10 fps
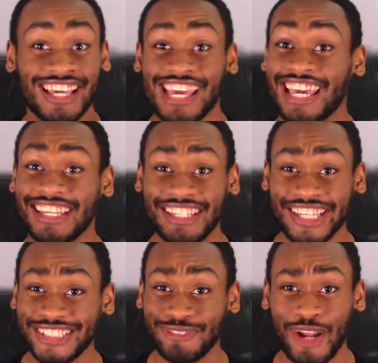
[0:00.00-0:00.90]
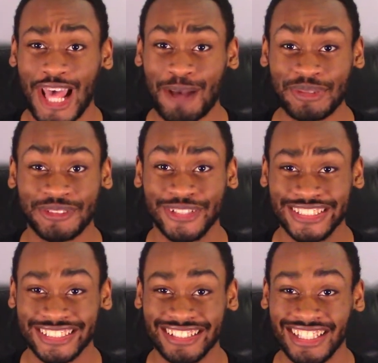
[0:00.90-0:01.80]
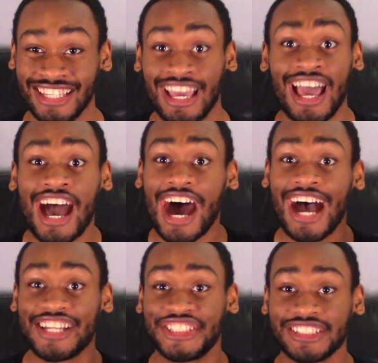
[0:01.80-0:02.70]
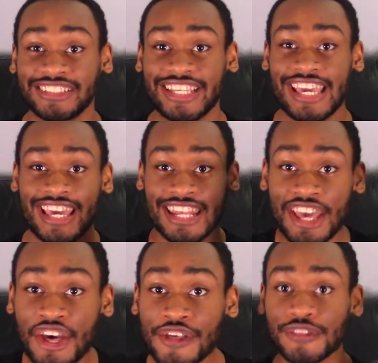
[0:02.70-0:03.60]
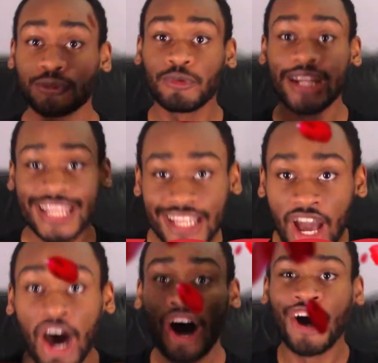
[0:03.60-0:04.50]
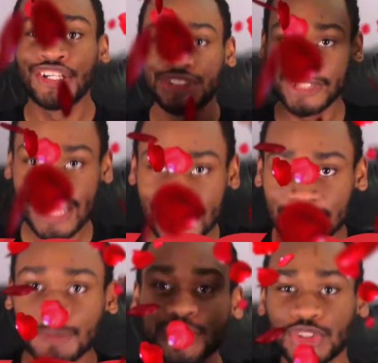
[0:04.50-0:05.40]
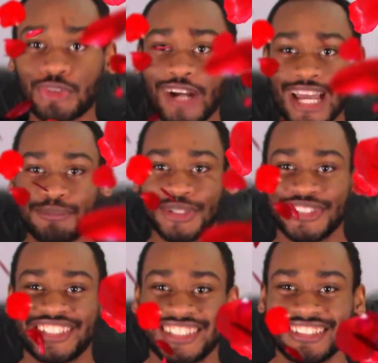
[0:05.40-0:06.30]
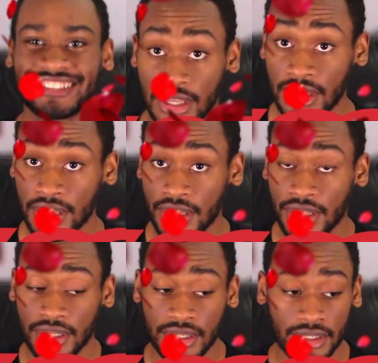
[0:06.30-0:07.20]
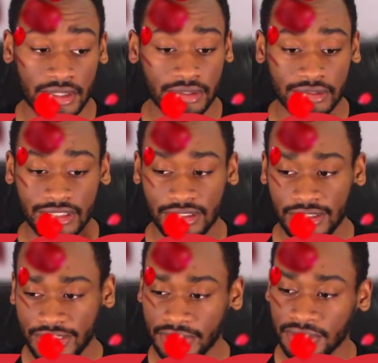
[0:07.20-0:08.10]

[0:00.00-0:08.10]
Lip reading: and guess what happened recently? I just hit 300 subscribers. Literally,